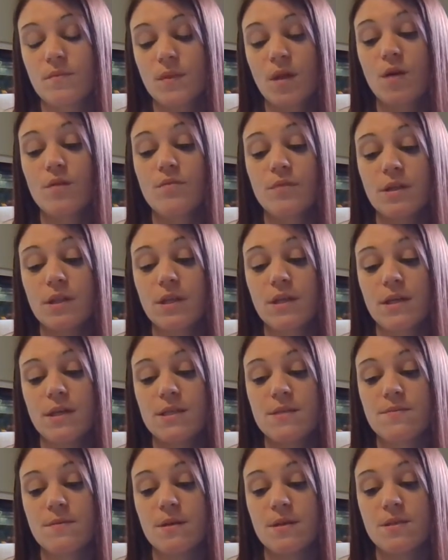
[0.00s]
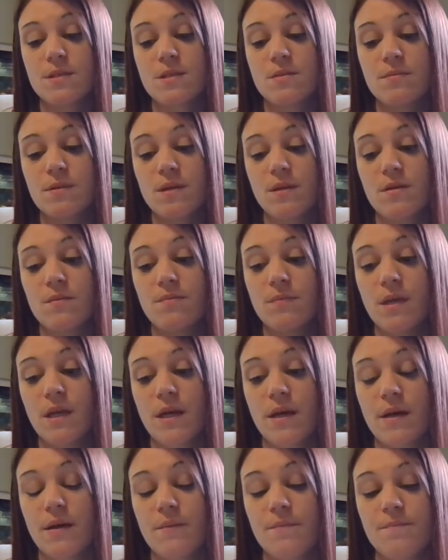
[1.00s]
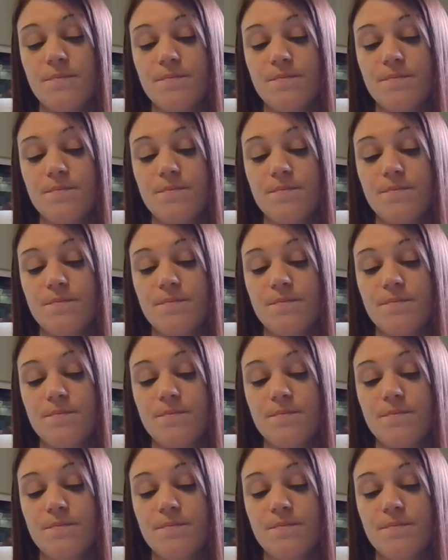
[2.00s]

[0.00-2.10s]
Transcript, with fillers: a really nice place to be. Yeah.